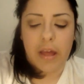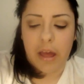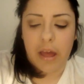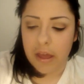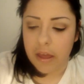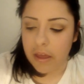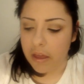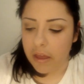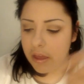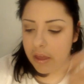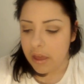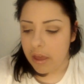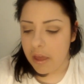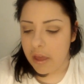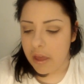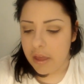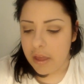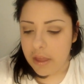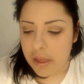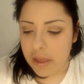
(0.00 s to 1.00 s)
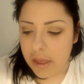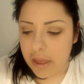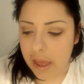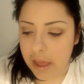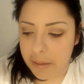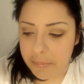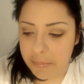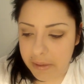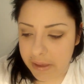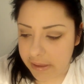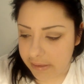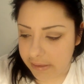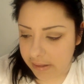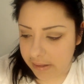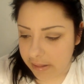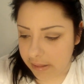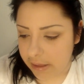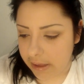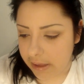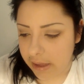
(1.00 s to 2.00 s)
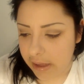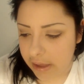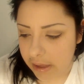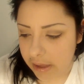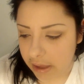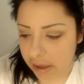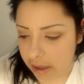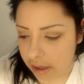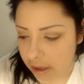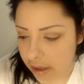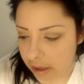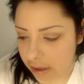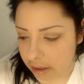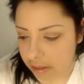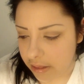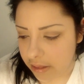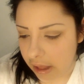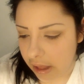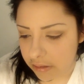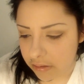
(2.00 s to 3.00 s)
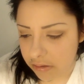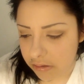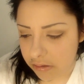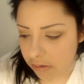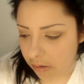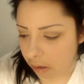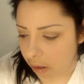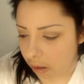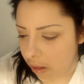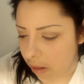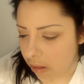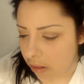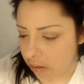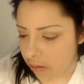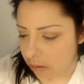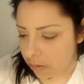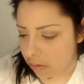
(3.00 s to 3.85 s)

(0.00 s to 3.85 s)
that. And basically, that's all.